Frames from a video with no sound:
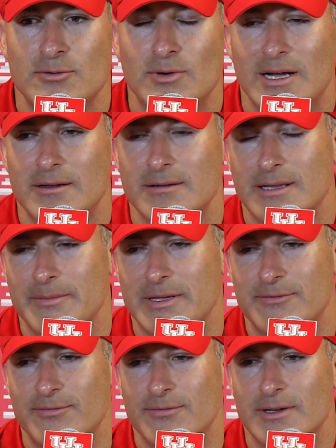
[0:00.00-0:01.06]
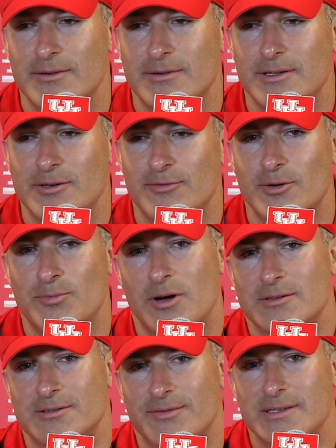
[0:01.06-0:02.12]
Well, I mean, uh, you know,
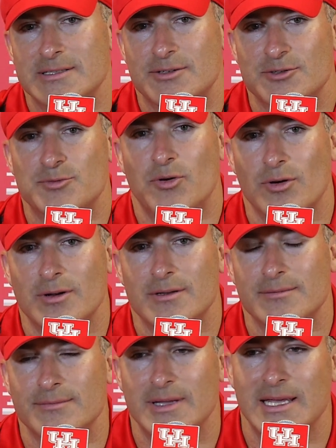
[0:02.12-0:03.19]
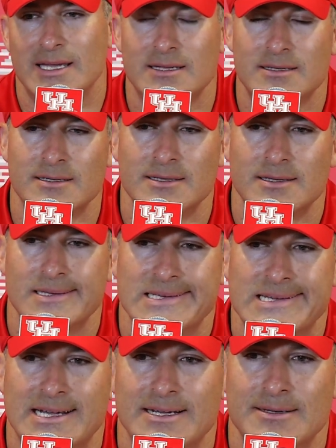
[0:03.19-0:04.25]
football is a physical sport, and
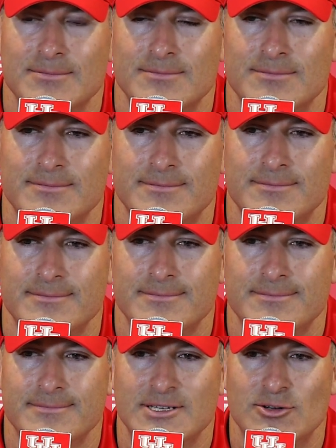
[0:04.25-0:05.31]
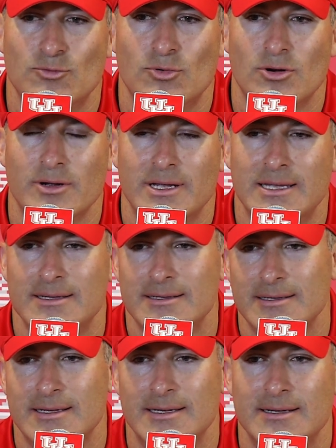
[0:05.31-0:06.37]
um, you know, worry,
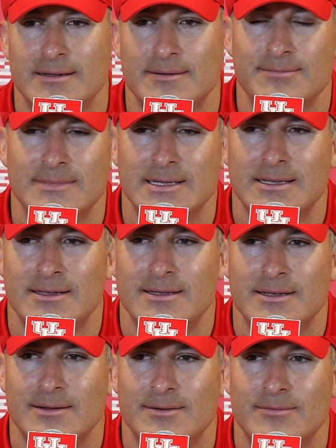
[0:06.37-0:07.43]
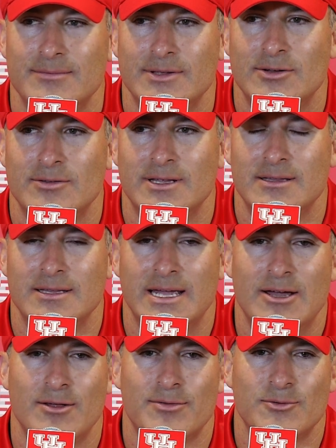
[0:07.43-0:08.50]
uh, uh, you know, the, the
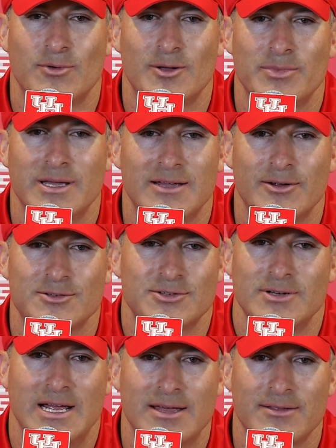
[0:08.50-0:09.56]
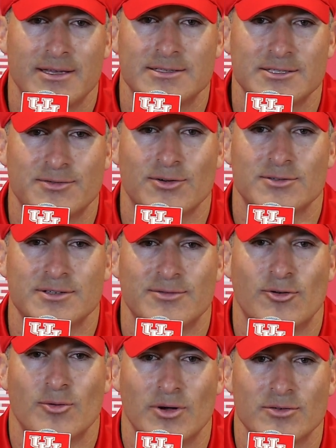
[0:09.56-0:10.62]
health and well-being of our student athletes is first and
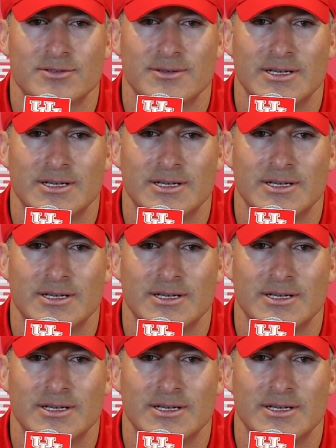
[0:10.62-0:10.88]
foremost.